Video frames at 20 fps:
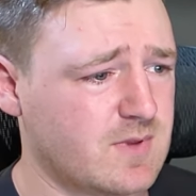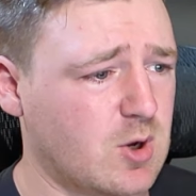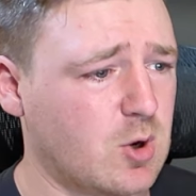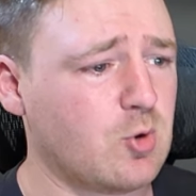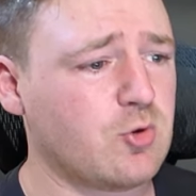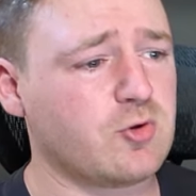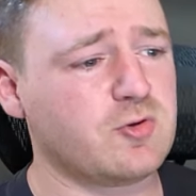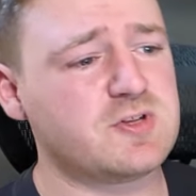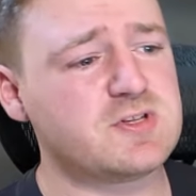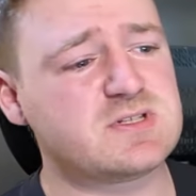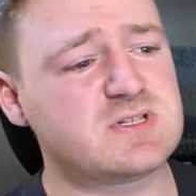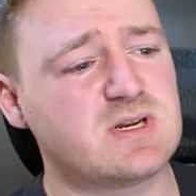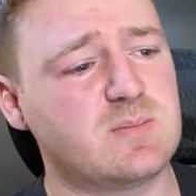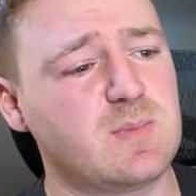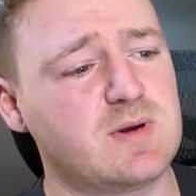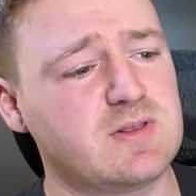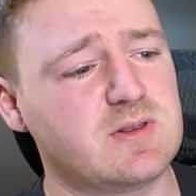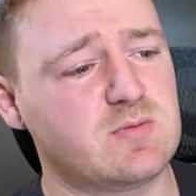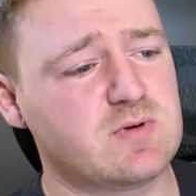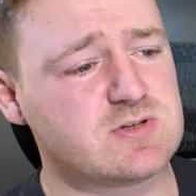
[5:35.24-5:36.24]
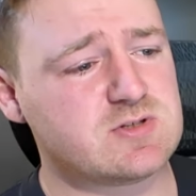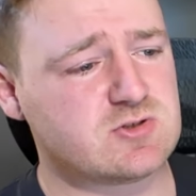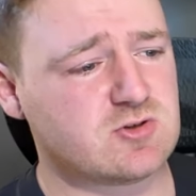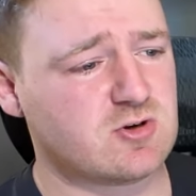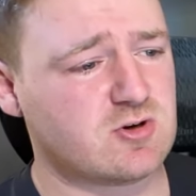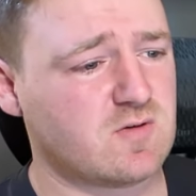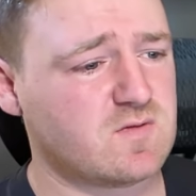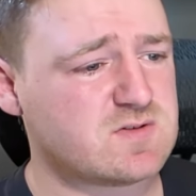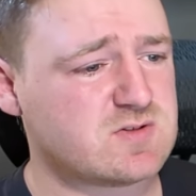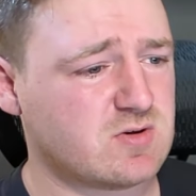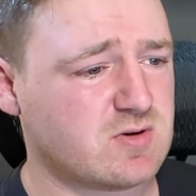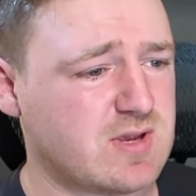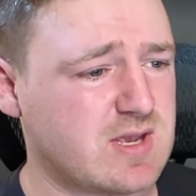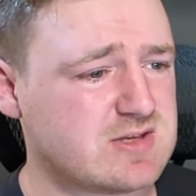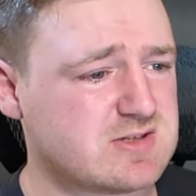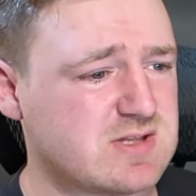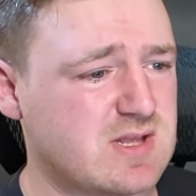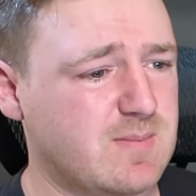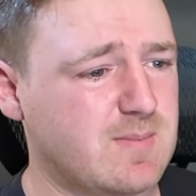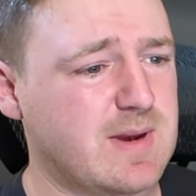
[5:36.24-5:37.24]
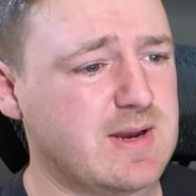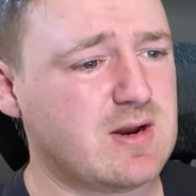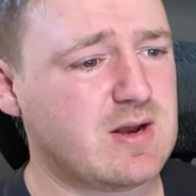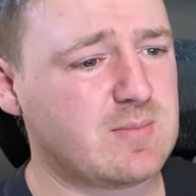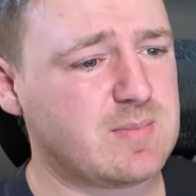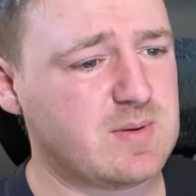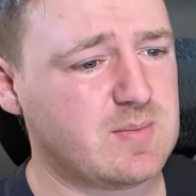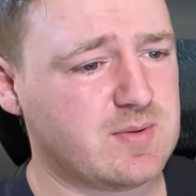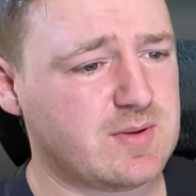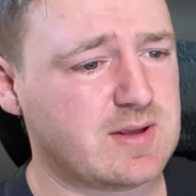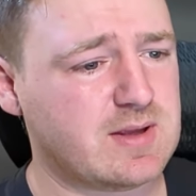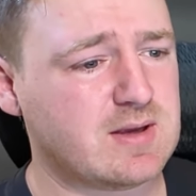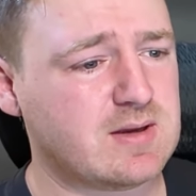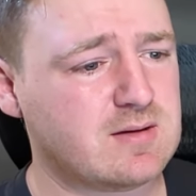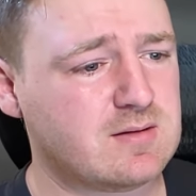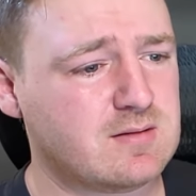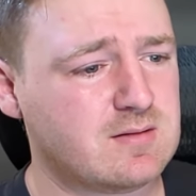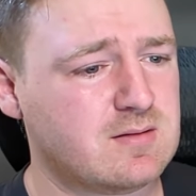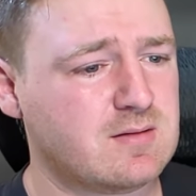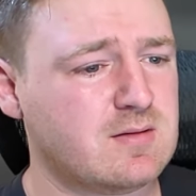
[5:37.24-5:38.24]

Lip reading: Oh, they're listed among the reserves. Okay, so they might not be playing.